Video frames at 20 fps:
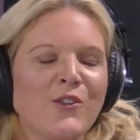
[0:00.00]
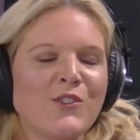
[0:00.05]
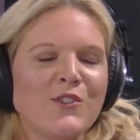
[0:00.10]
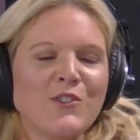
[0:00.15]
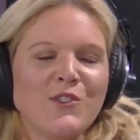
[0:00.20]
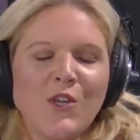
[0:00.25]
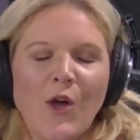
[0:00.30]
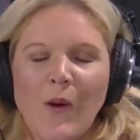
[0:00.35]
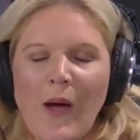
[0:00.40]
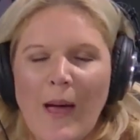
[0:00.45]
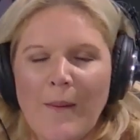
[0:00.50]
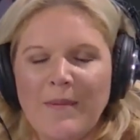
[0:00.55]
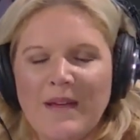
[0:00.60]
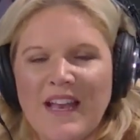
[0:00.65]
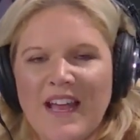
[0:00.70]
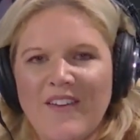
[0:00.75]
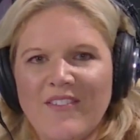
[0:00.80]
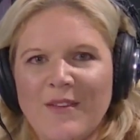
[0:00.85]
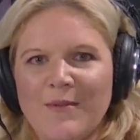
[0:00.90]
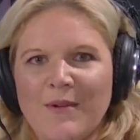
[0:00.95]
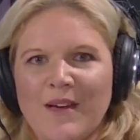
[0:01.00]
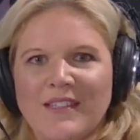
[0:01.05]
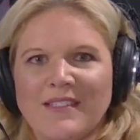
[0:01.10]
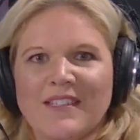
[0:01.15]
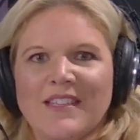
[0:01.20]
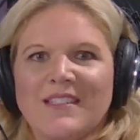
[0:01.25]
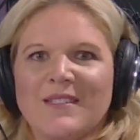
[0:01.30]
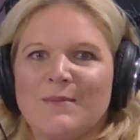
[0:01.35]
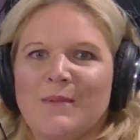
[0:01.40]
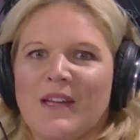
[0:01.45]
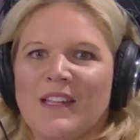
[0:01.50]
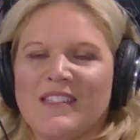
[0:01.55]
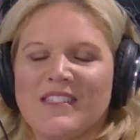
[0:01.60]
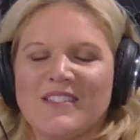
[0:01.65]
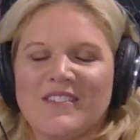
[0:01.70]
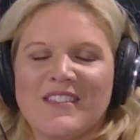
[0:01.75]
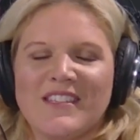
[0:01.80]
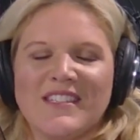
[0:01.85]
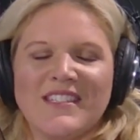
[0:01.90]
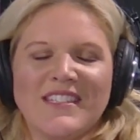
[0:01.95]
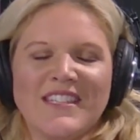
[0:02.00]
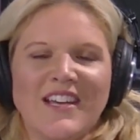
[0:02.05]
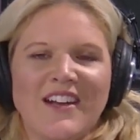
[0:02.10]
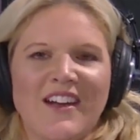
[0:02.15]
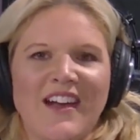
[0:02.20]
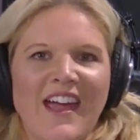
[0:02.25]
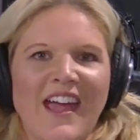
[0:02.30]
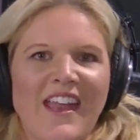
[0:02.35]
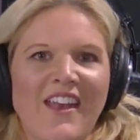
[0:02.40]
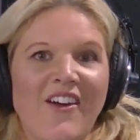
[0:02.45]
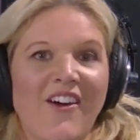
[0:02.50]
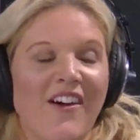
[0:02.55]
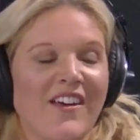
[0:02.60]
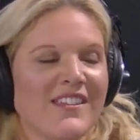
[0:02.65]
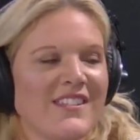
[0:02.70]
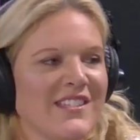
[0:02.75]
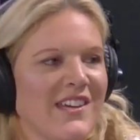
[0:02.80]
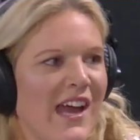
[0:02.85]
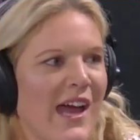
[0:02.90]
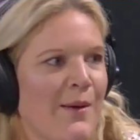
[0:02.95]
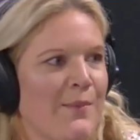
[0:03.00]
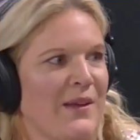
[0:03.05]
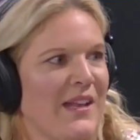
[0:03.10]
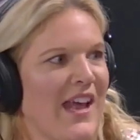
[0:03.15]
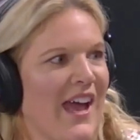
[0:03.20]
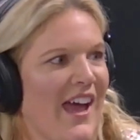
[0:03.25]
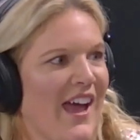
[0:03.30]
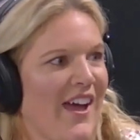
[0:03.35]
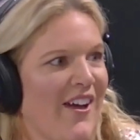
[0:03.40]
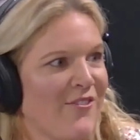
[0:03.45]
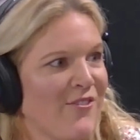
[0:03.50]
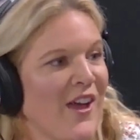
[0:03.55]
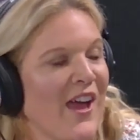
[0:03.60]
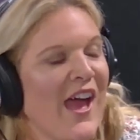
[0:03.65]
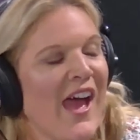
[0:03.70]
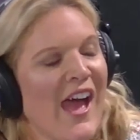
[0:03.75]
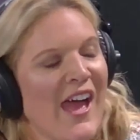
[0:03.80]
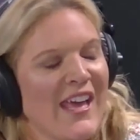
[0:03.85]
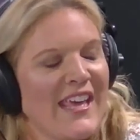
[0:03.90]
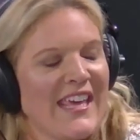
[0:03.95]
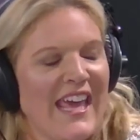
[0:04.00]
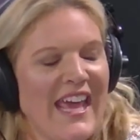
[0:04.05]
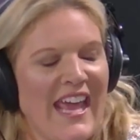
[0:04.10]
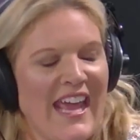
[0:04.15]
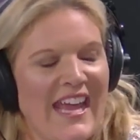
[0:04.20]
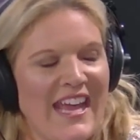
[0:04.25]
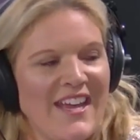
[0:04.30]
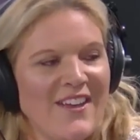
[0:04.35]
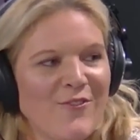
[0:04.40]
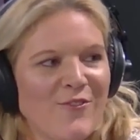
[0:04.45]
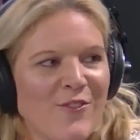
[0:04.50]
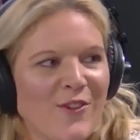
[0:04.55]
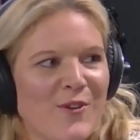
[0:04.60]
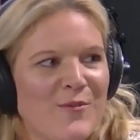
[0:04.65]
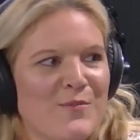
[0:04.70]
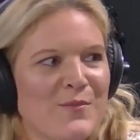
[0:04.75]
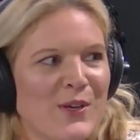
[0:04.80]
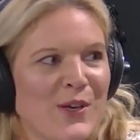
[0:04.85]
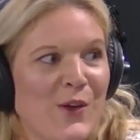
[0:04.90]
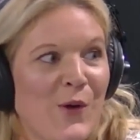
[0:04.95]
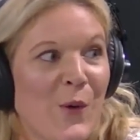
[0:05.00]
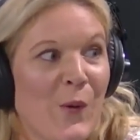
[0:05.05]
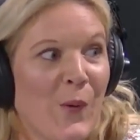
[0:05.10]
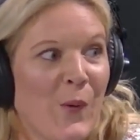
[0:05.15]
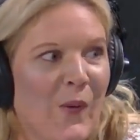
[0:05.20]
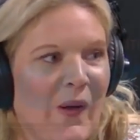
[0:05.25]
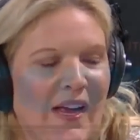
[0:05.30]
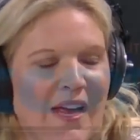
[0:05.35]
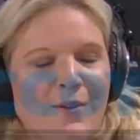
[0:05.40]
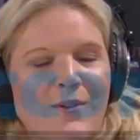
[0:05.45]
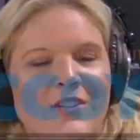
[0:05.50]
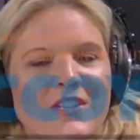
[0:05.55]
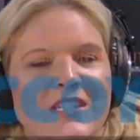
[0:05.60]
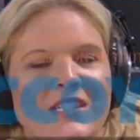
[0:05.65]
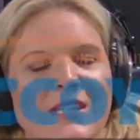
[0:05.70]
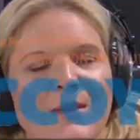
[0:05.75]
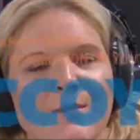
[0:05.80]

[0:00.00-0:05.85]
So happy to have them as a sponsor this year, and also happy to have Kate from McCoy, which